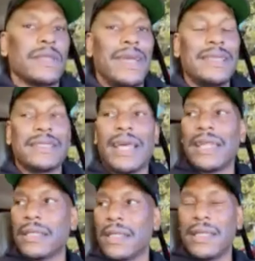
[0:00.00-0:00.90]
That is
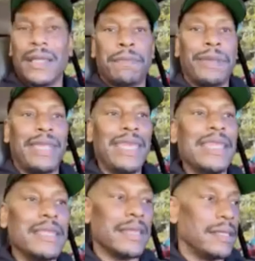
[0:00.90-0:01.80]
not the
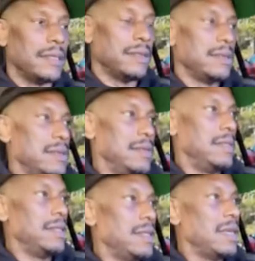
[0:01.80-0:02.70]
opinion
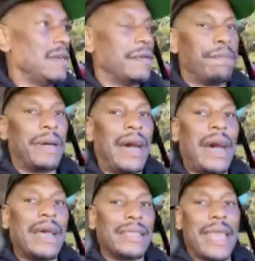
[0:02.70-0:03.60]
of a
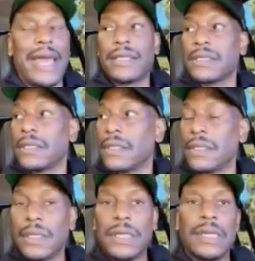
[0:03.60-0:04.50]
podcaster.
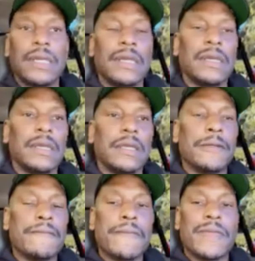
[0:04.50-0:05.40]

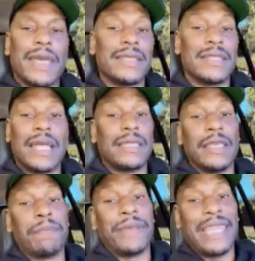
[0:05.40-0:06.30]
That is not
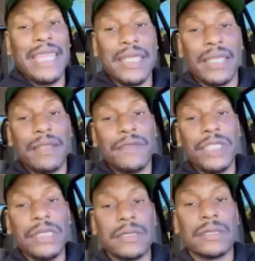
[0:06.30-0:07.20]
the opinion of
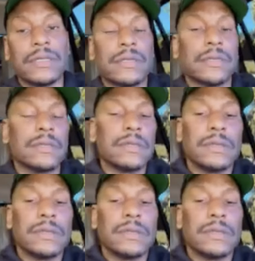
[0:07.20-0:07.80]
Jesus.